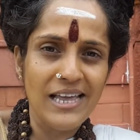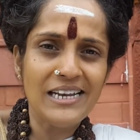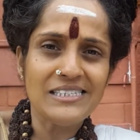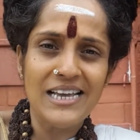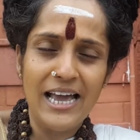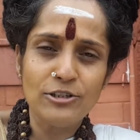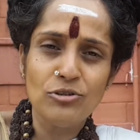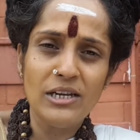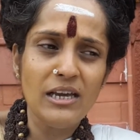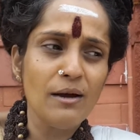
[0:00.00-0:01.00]
That is
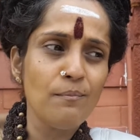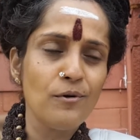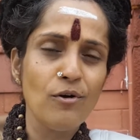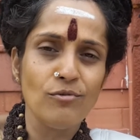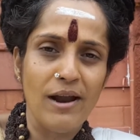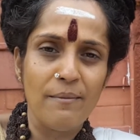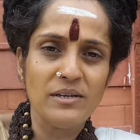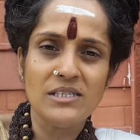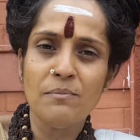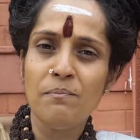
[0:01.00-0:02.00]
actually a program, a
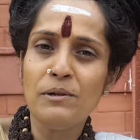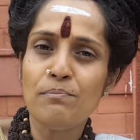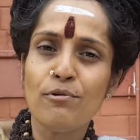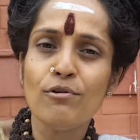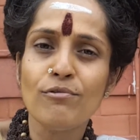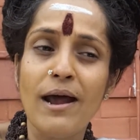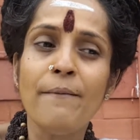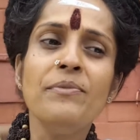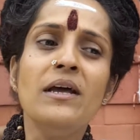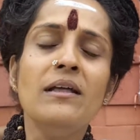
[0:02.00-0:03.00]
simple program